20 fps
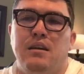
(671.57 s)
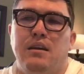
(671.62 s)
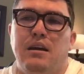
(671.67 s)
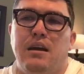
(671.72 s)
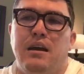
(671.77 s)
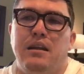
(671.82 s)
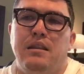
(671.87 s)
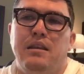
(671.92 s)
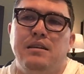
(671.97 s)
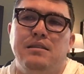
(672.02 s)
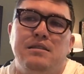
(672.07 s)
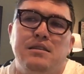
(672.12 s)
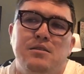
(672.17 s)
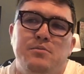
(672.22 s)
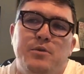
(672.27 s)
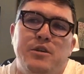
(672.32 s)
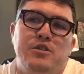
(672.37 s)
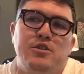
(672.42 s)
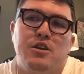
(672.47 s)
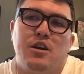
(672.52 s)
And this has
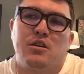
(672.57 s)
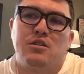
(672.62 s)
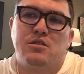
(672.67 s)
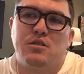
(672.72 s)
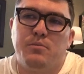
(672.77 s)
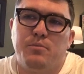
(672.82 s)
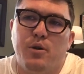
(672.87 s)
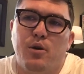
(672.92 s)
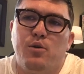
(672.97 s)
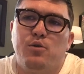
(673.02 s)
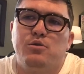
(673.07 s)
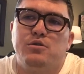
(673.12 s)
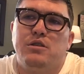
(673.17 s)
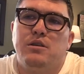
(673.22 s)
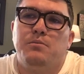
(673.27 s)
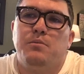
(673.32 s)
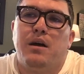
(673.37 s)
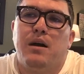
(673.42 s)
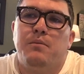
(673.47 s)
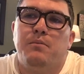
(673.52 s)
been juxtaposed
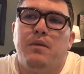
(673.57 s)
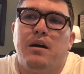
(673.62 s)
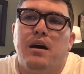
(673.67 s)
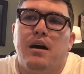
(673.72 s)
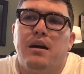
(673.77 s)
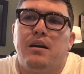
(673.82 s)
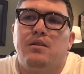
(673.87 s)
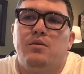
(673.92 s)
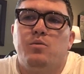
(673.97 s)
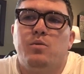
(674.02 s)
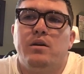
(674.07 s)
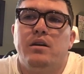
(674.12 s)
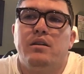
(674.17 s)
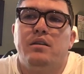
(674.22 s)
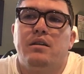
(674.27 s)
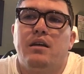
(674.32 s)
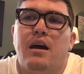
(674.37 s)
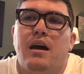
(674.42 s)
in my mind with